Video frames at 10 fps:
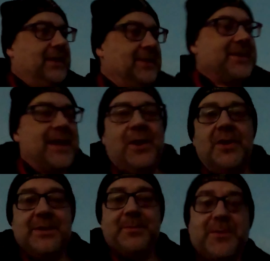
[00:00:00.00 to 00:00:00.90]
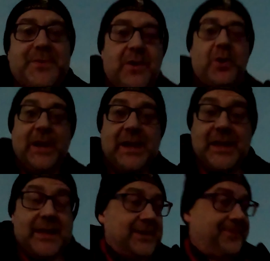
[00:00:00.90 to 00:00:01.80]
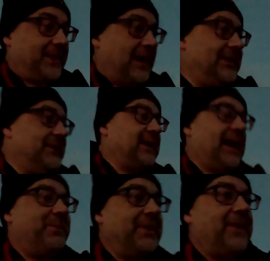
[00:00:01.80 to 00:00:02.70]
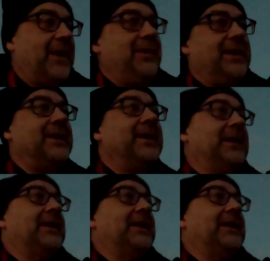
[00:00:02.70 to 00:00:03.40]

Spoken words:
technology moves on quickly, and I'd be very